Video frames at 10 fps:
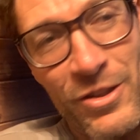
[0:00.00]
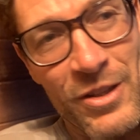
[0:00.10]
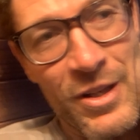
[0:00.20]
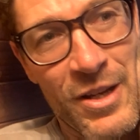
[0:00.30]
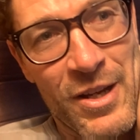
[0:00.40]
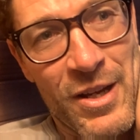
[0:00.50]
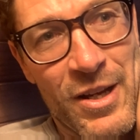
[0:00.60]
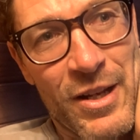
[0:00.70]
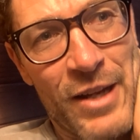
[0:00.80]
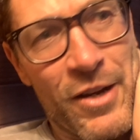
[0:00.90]
to.
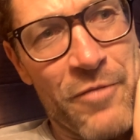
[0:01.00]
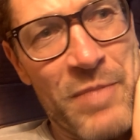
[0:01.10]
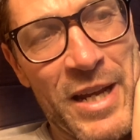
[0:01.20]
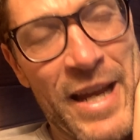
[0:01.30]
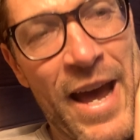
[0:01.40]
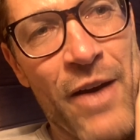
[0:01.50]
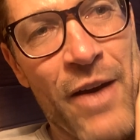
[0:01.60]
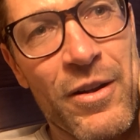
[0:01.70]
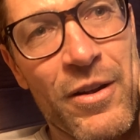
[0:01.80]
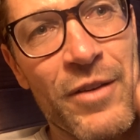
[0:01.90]
Like I've been
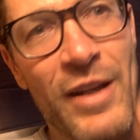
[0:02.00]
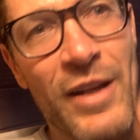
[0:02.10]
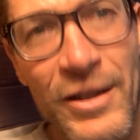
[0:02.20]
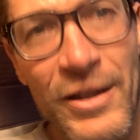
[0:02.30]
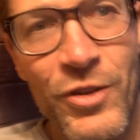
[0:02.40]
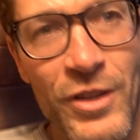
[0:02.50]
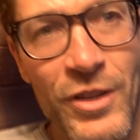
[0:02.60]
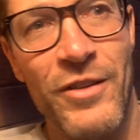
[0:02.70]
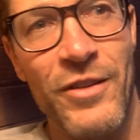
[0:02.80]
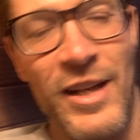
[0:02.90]
out the last few
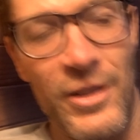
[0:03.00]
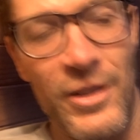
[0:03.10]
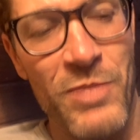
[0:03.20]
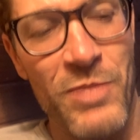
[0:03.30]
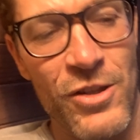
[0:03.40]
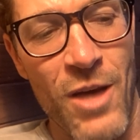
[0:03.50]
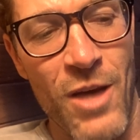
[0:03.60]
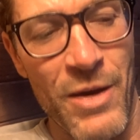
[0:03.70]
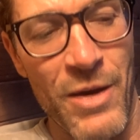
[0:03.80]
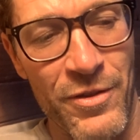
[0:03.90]
years. I've had a little bit of
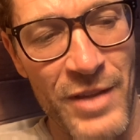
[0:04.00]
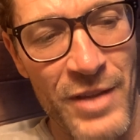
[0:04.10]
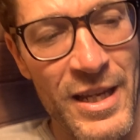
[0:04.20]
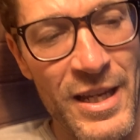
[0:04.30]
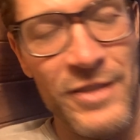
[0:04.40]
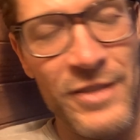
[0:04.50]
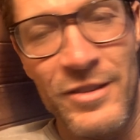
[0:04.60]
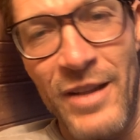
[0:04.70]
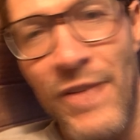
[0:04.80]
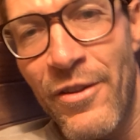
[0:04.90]
time out with knees
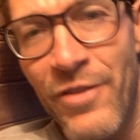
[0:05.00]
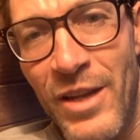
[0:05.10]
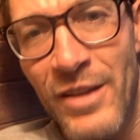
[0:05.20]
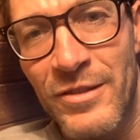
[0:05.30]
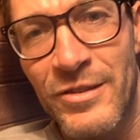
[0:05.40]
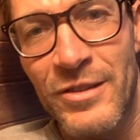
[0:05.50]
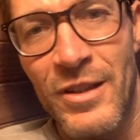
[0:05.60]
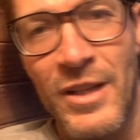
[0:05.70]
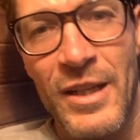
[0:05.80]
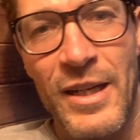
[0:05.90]
and other things.
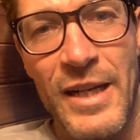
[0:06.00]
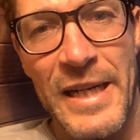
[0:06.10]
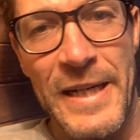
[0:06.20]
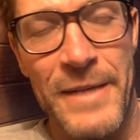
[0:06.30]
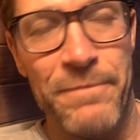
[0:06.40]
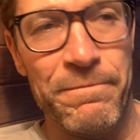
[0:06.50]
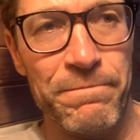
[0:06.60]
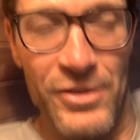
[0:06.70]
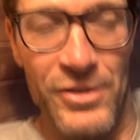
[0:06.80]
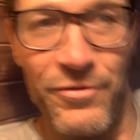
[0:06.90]

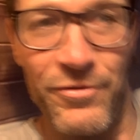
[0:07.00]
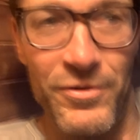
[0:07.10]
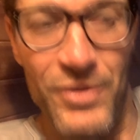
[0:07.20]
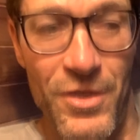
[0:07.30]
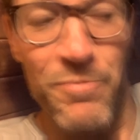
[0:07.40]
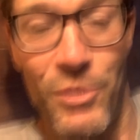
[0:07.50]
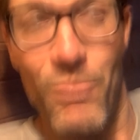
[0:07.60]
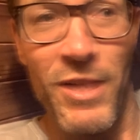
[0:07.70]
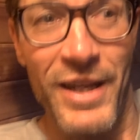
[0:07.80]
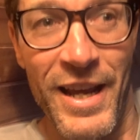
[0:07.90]
Actually,
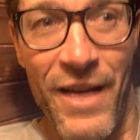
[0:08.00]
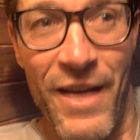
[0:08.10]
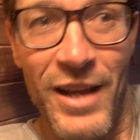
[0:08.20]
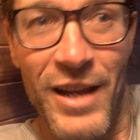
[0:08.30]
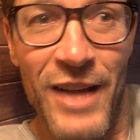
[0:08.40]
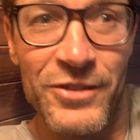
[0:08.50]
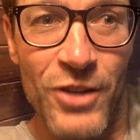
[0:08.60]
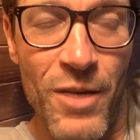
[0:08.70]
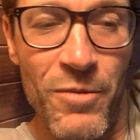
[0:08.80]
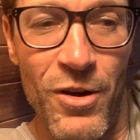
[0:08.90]
blew my knee out the
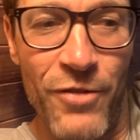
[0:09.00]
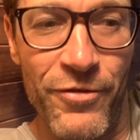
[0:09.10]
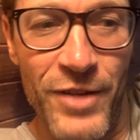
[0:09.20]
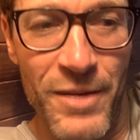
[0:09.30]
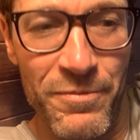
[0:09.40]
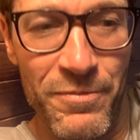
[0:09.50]
last time off